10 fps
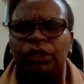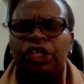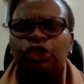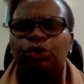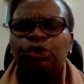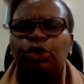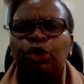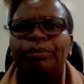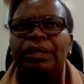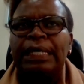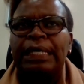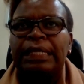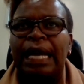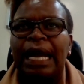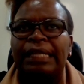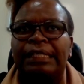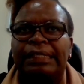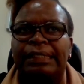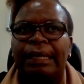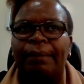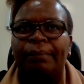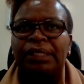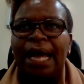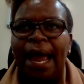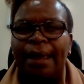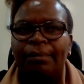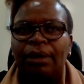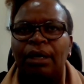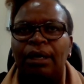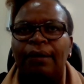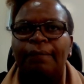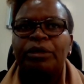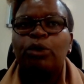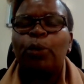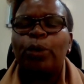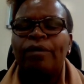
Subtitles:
they should not be at the same time be